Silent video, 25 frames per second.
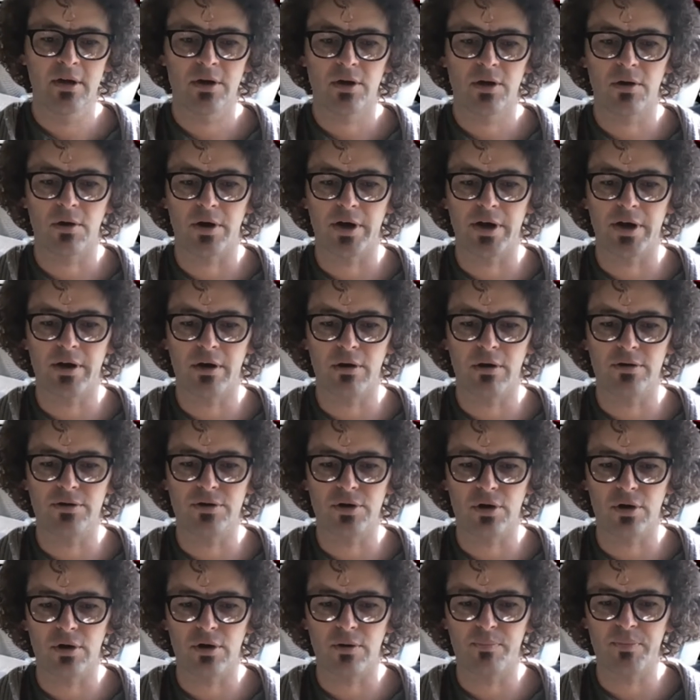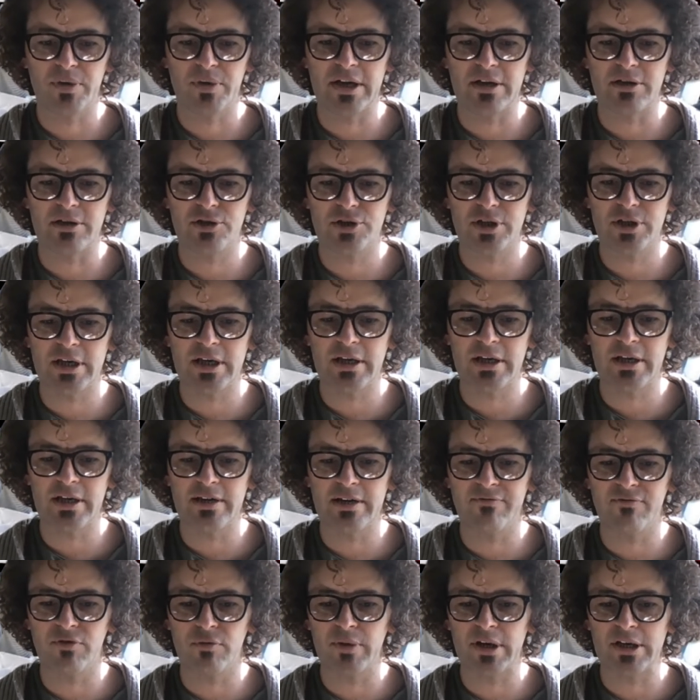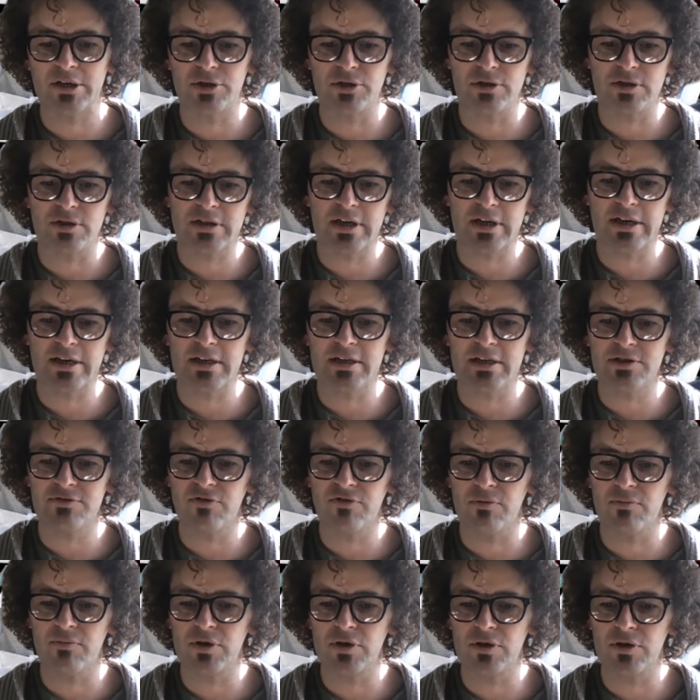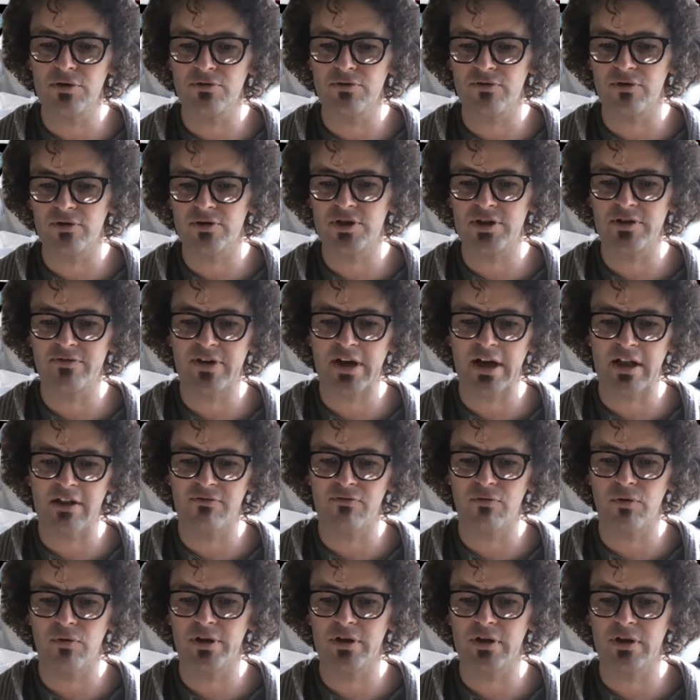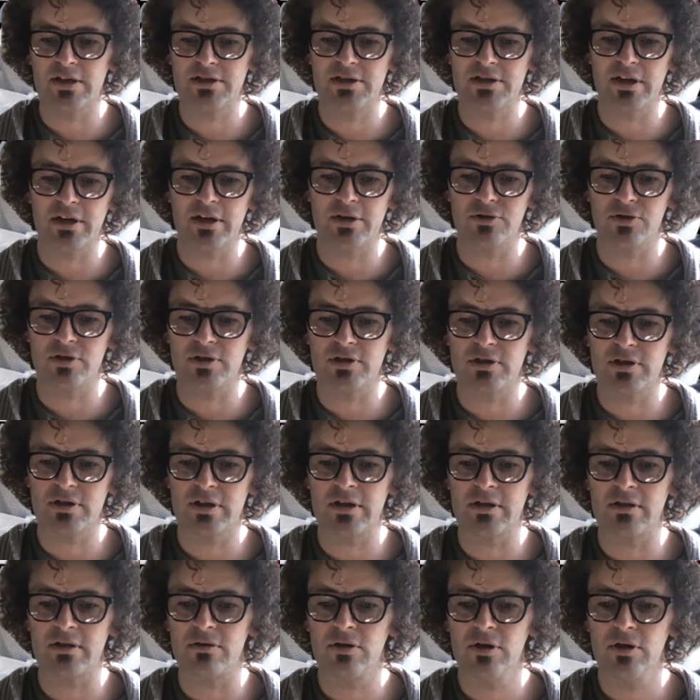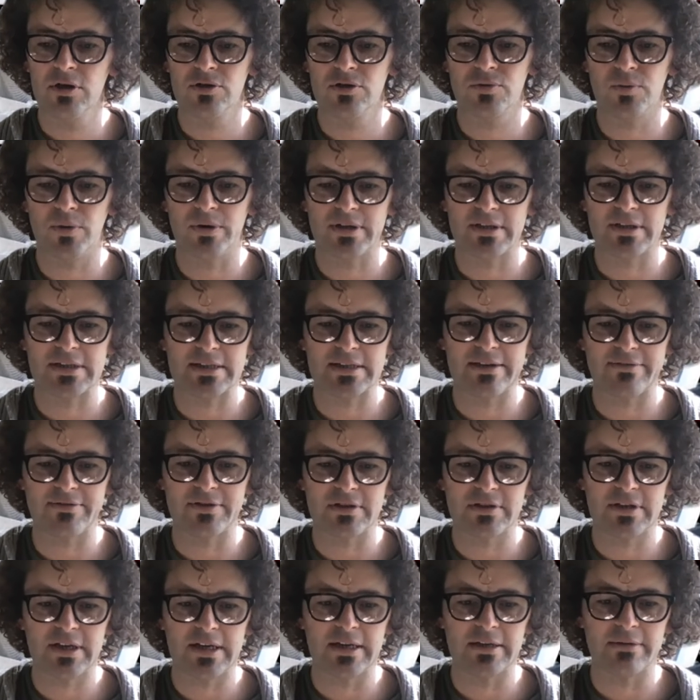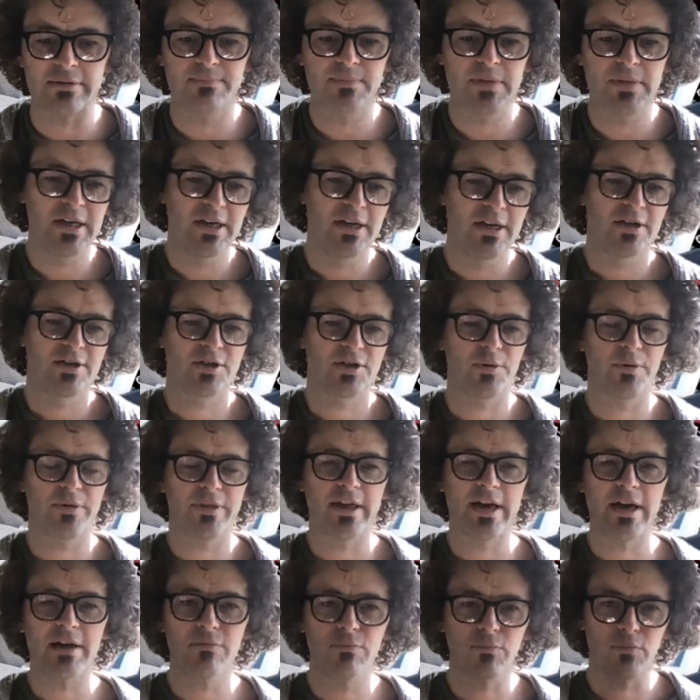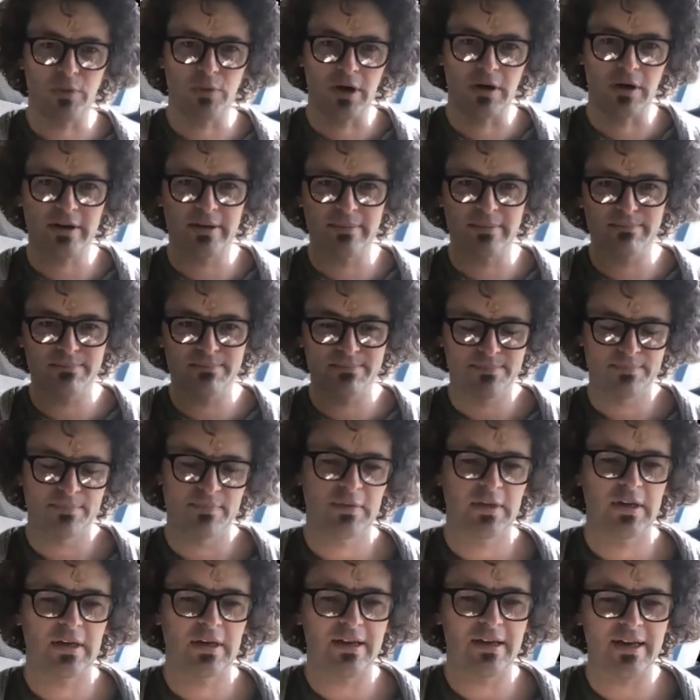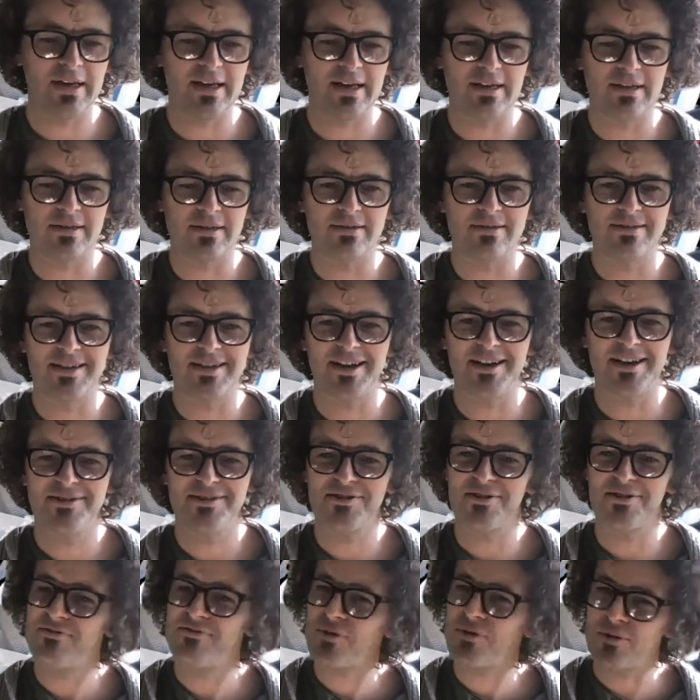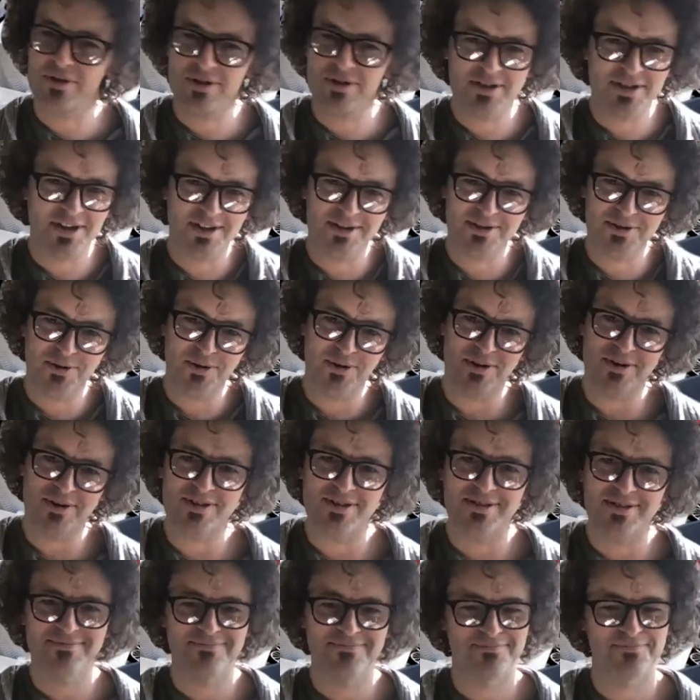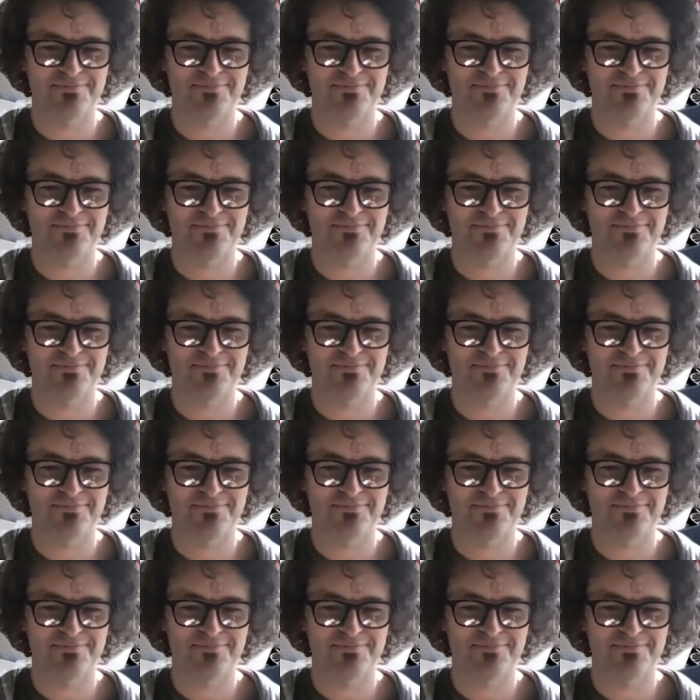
Currie earned her PhD in Information Studies from the University of California, Los Angeles in 2017. So with that, welcome, and the floor is all yours.